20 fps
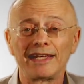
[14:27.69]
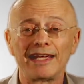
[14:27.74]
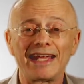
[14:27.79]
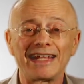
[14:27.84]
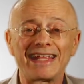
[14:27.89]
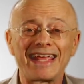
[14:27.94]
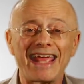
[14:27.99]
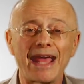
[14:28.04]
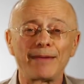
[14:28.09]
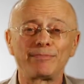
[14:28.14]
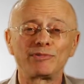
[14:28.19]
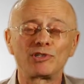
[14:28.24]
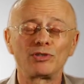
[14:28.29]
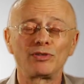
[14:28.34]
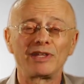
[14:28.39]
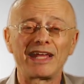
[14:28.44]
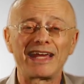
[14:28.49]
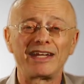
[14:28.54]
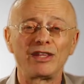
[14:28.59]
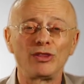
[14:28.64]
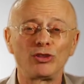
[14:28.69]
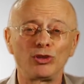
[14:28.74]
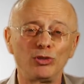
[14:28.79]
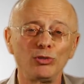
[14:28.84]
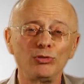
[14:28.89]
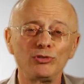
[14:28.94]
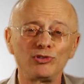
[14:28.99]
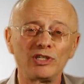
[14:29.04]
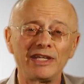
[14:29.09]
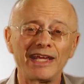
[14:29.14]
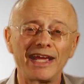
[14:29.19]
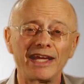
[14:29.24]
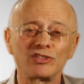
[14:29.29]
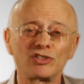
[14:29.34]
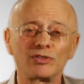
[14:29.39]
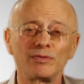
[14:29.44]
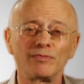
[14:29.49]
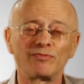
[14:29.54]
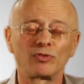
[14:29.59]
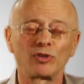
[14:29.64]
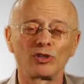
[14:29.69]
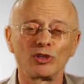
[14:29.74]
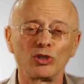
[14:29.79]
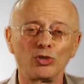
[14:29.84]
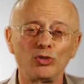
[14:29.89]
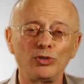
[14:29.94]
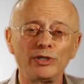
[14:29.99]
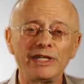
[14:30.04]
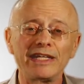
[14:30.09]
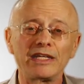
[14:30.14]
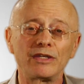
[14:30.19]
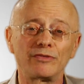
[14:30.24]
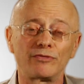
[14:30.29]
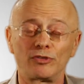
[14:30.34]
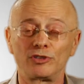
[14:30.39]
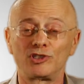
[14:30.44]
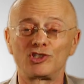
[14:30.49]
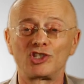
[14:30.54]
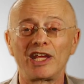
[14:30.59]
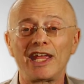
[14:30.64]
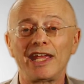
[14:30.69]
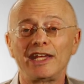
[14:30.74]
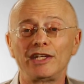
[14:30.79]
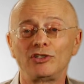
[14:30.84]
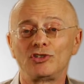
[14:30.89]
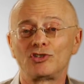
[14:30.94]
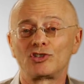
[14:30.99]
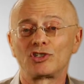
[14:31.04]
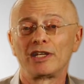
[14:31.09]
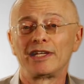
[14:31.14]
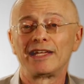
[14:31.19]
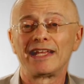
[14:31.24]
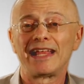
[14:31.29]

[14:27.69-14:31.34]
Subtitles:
and capture that enthusiasm for learning and for change,